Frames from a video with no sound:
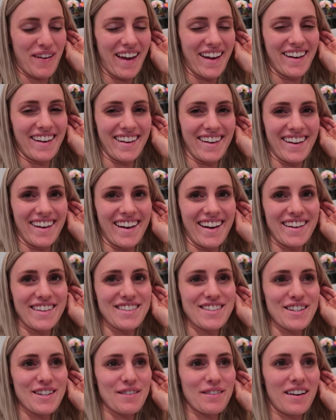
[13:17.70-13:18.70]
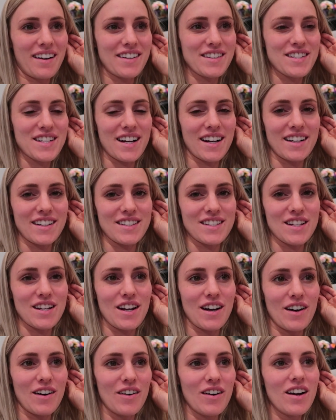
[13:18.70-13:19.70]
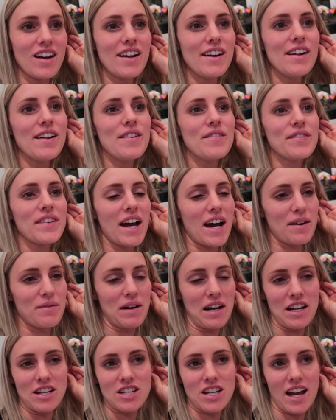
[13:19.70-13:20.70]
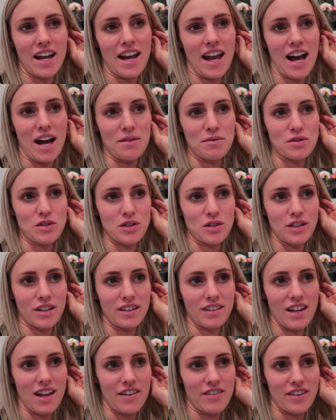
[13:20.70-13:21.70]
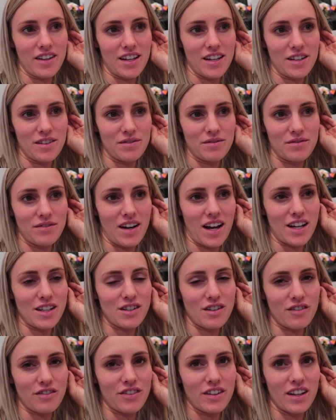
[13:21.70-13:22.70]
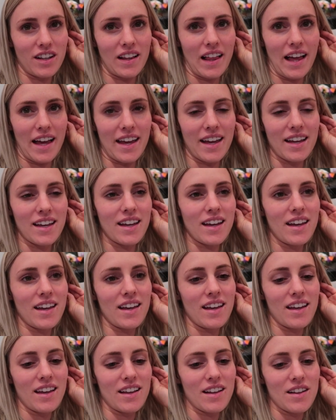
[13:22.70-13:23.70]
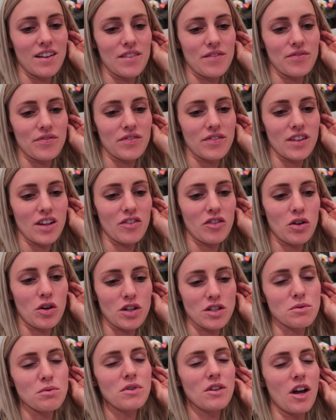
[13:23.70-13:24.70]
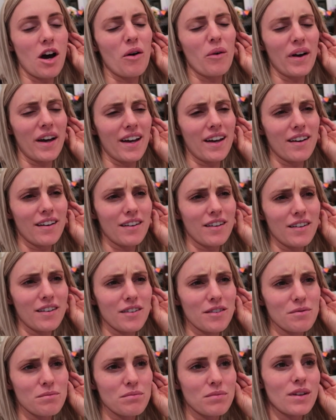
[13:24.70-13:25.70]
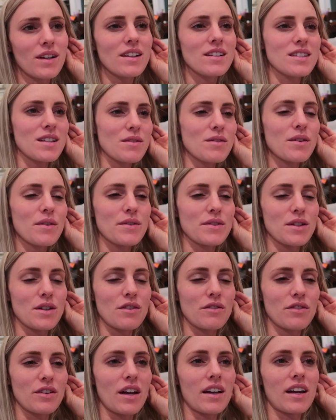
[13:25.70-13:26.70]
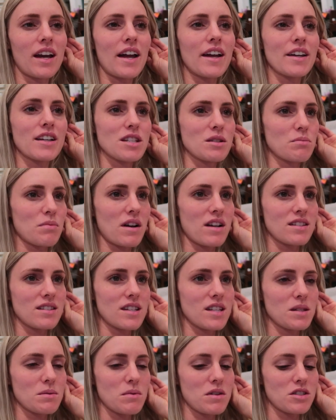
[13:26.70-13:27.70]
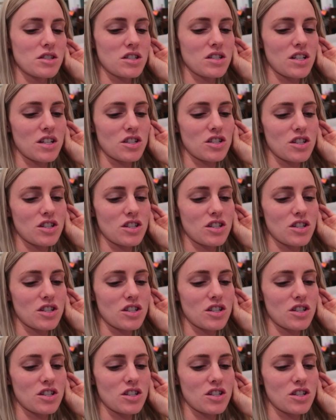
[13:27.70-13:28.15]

Penny. I do want Jared to know how much I absolutely love him. I don't feel like, of course we know it, but I, sometimes I don't feel like I express it as much as I